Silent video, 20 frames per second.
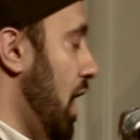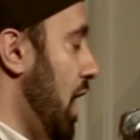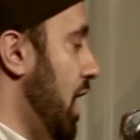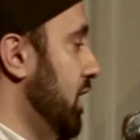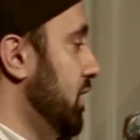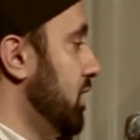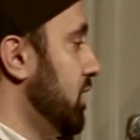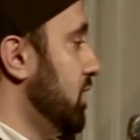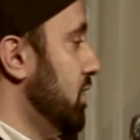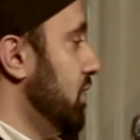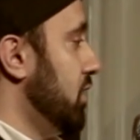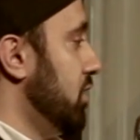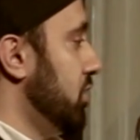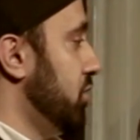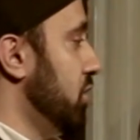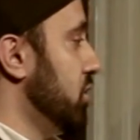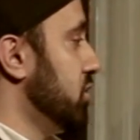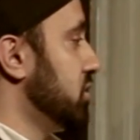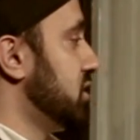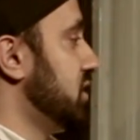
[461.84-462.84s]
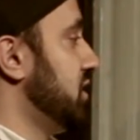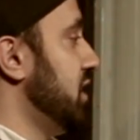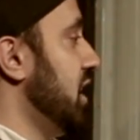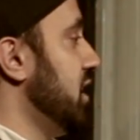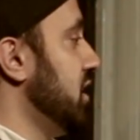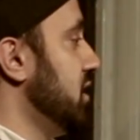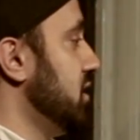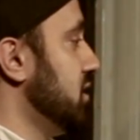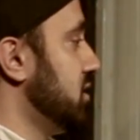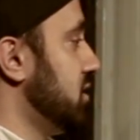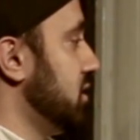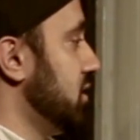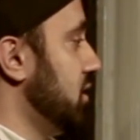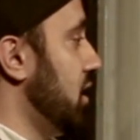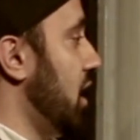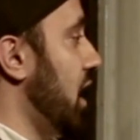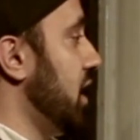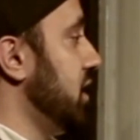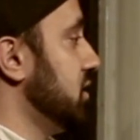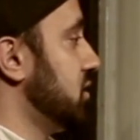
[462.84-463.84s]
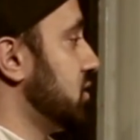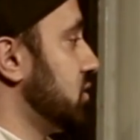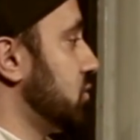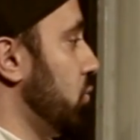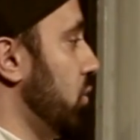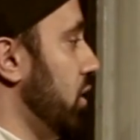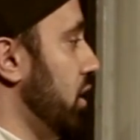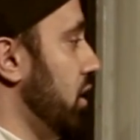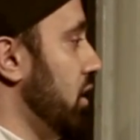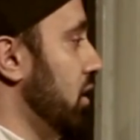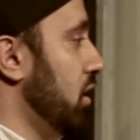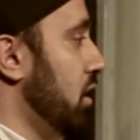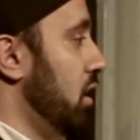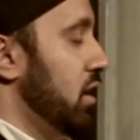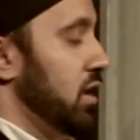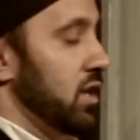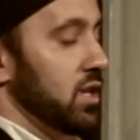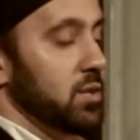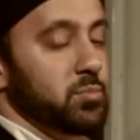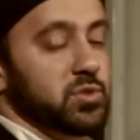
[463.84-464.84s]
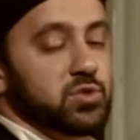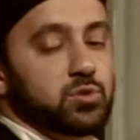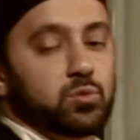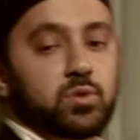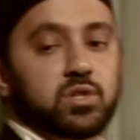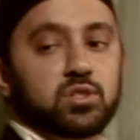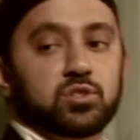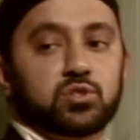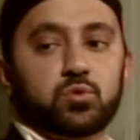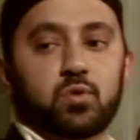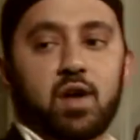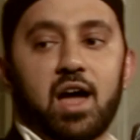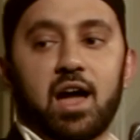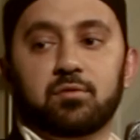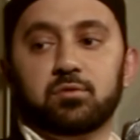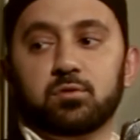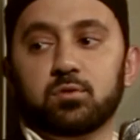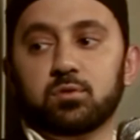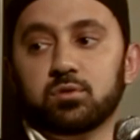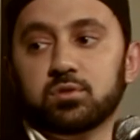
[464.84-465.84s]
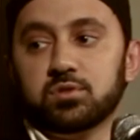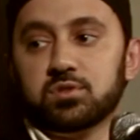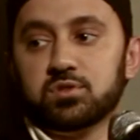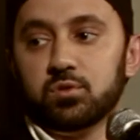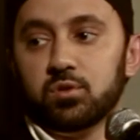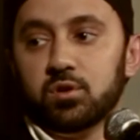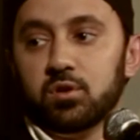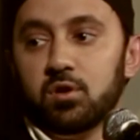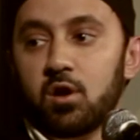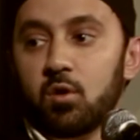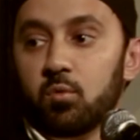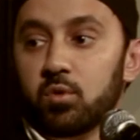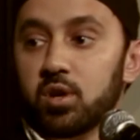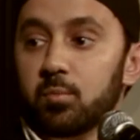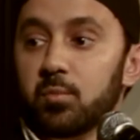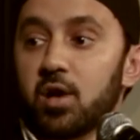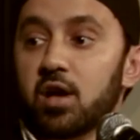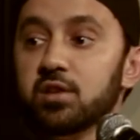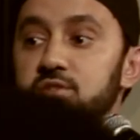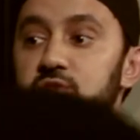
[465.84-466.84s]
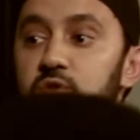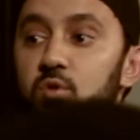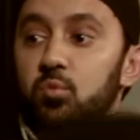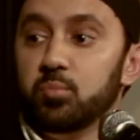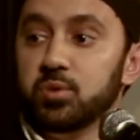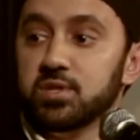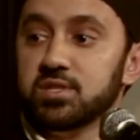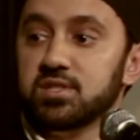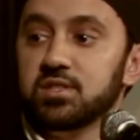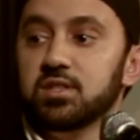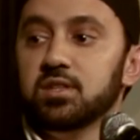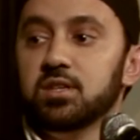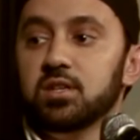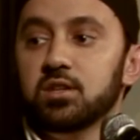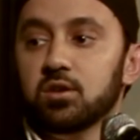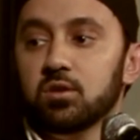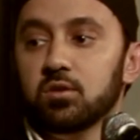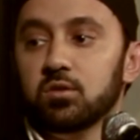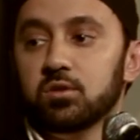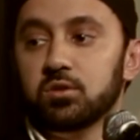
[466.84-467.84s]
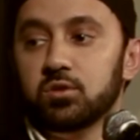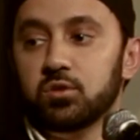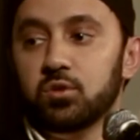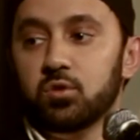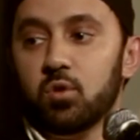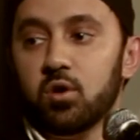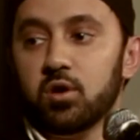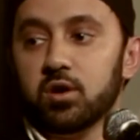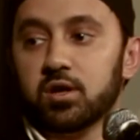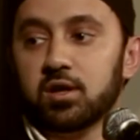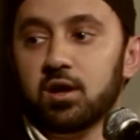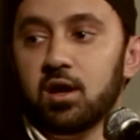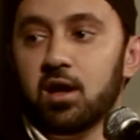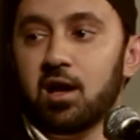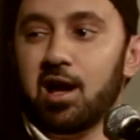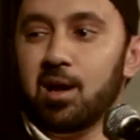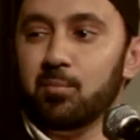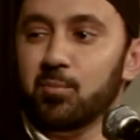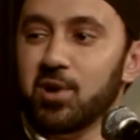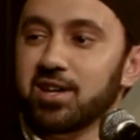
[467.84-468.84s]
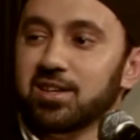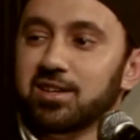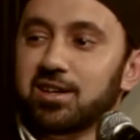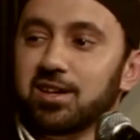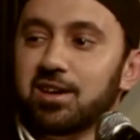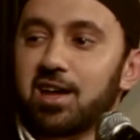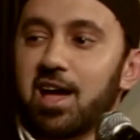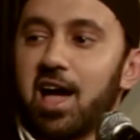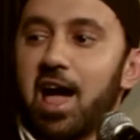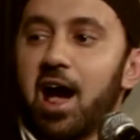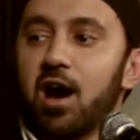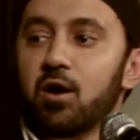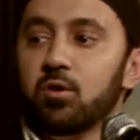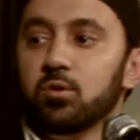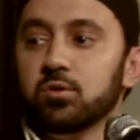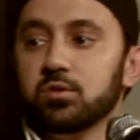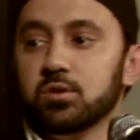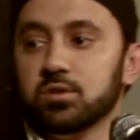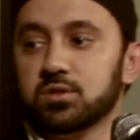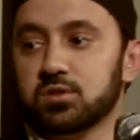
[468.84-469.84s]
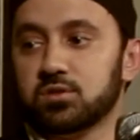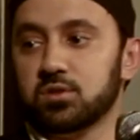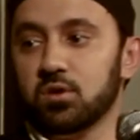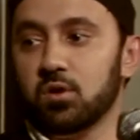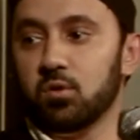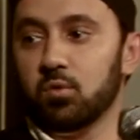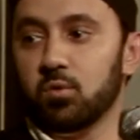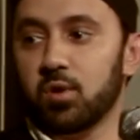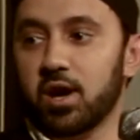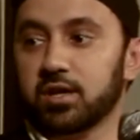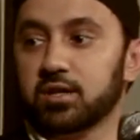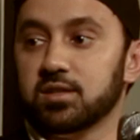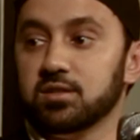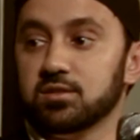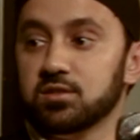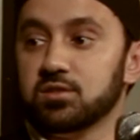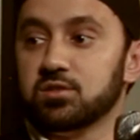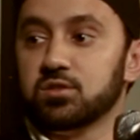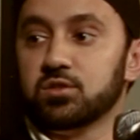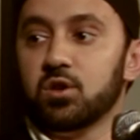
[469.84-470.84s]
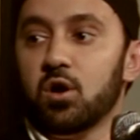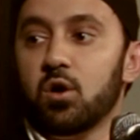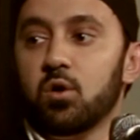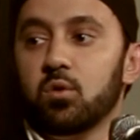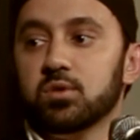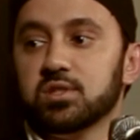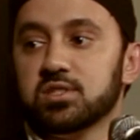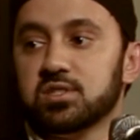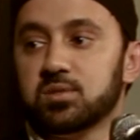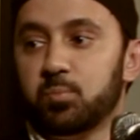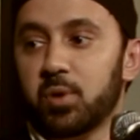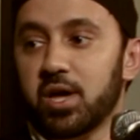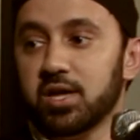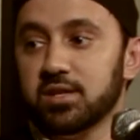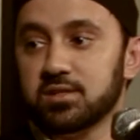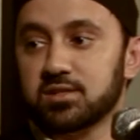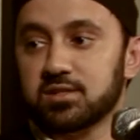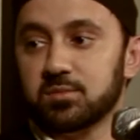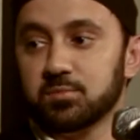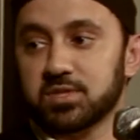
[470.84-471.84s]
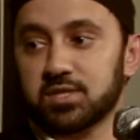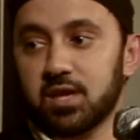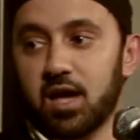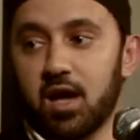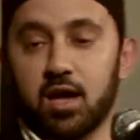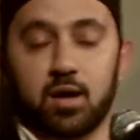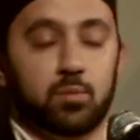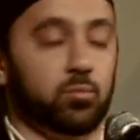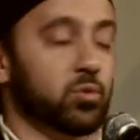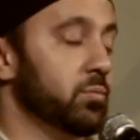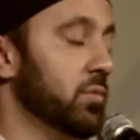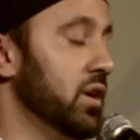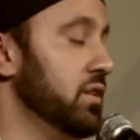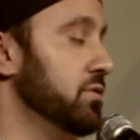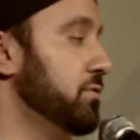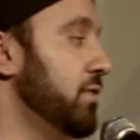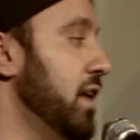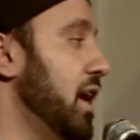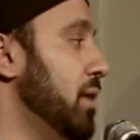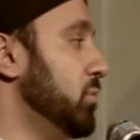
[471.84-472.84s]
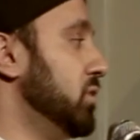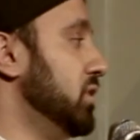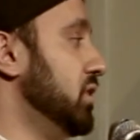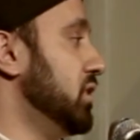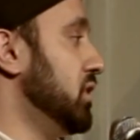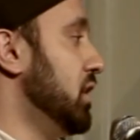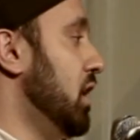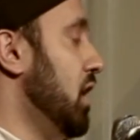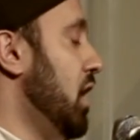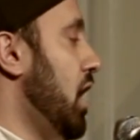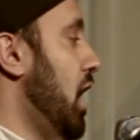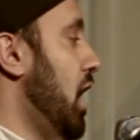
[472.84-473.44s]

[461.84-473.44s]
And there's days and nights where in between travels or when I'm not so busy here in New York, I might get an hour or so where I can just go and spend some time with my family.